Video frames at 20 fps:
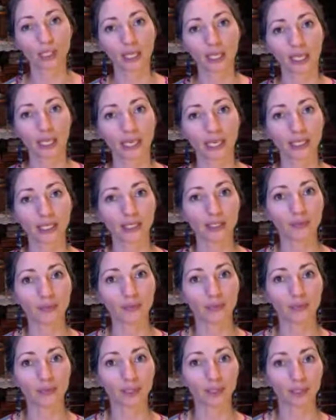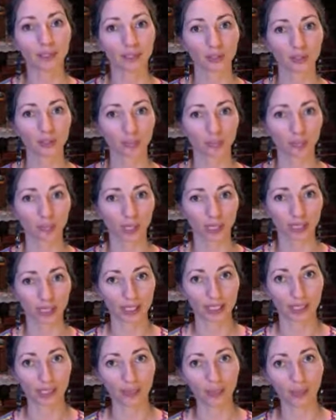and lift your right
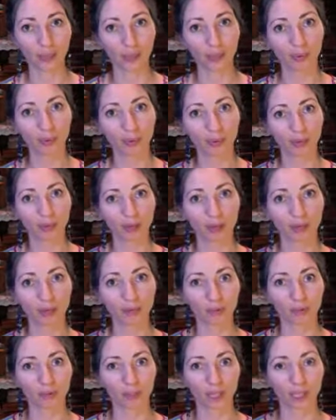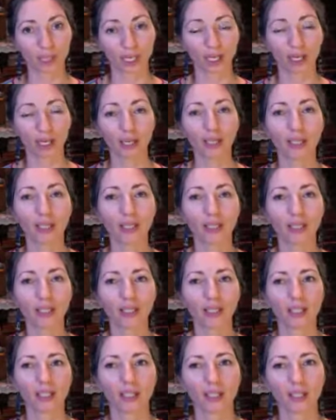hip off the chair,
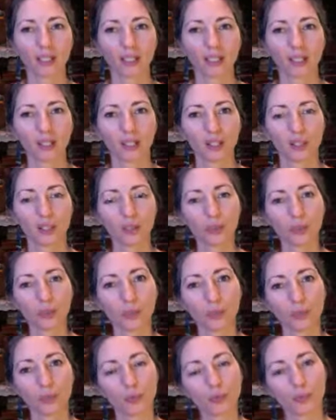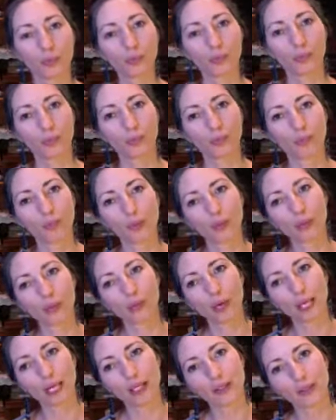you
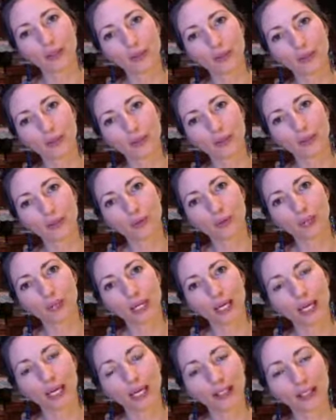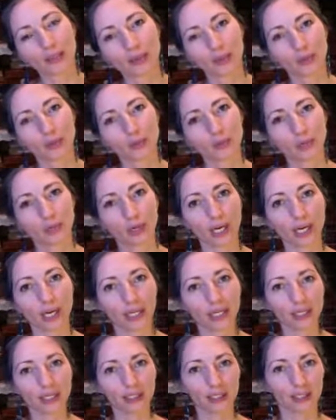bend your head to the
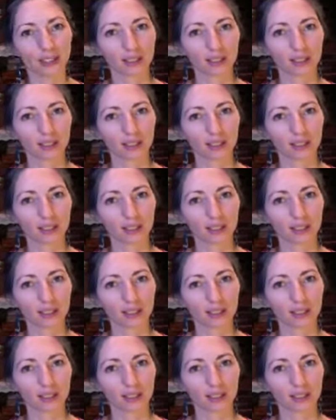right.